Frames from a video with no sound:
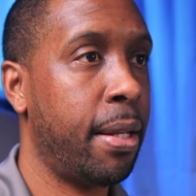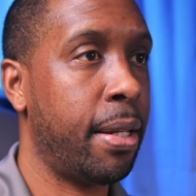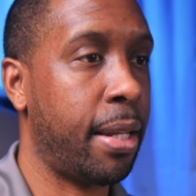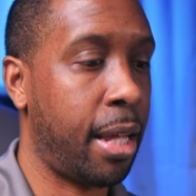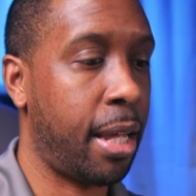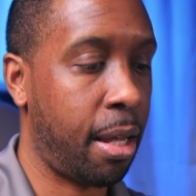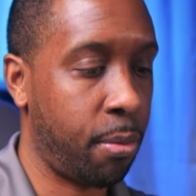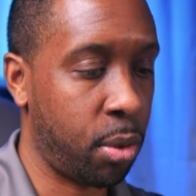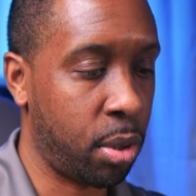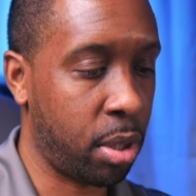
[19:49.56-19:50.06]

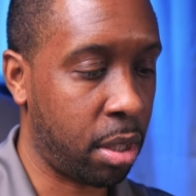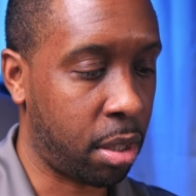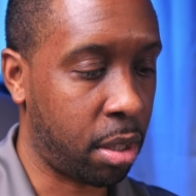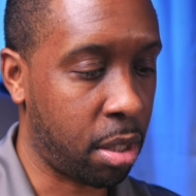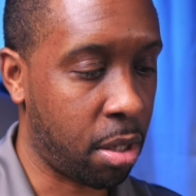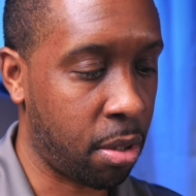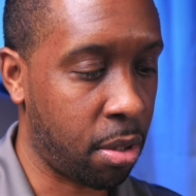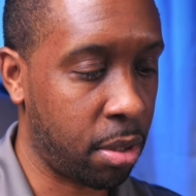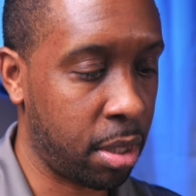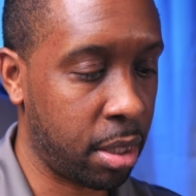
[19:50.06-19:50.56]
Name, we're going to
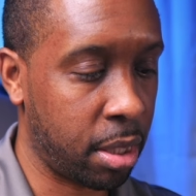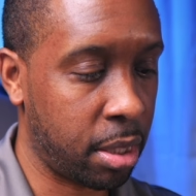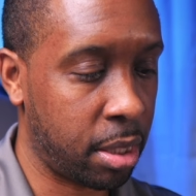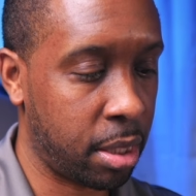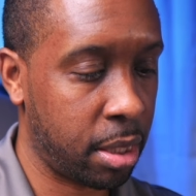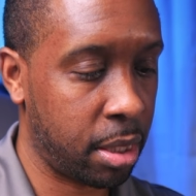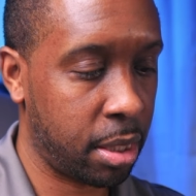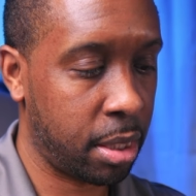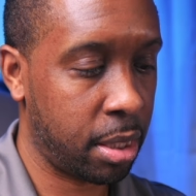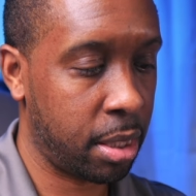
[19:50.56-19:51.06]
call
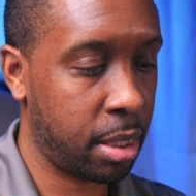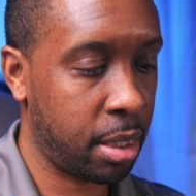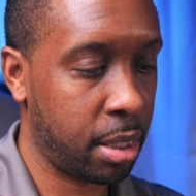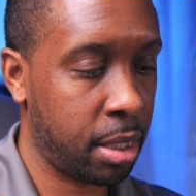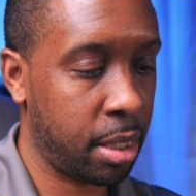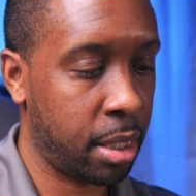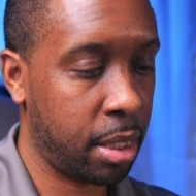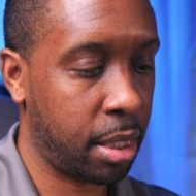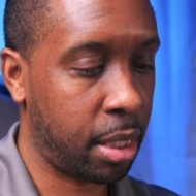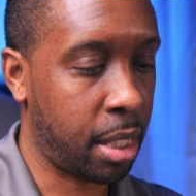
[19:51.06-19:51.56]
this
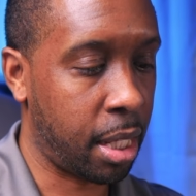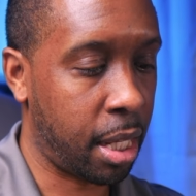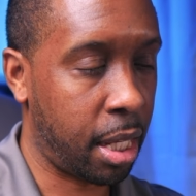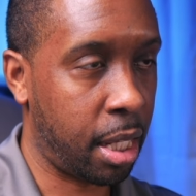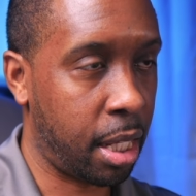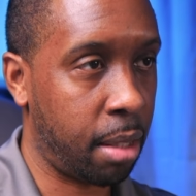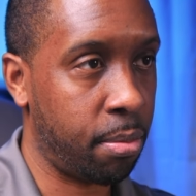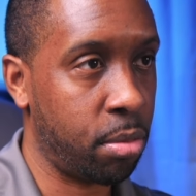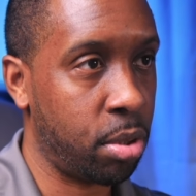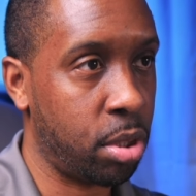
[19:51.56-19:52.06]

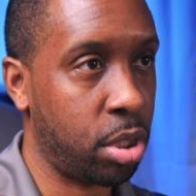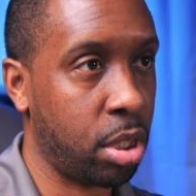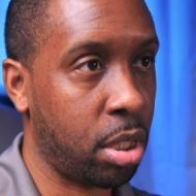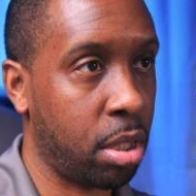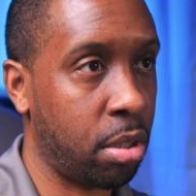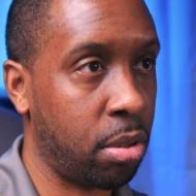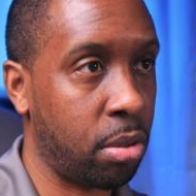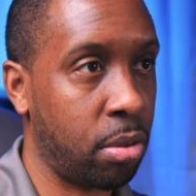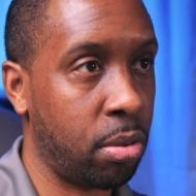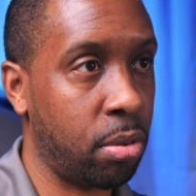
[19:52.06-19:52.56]
game
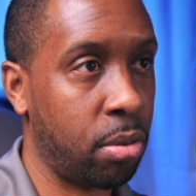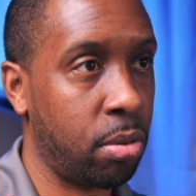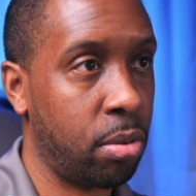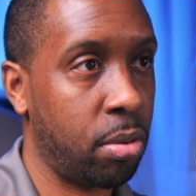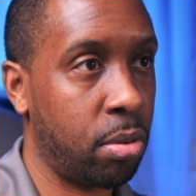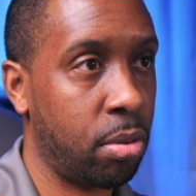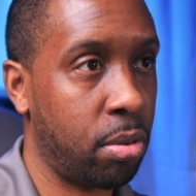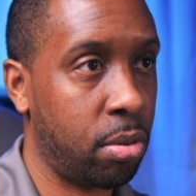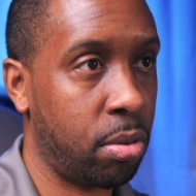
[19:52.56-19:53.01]
show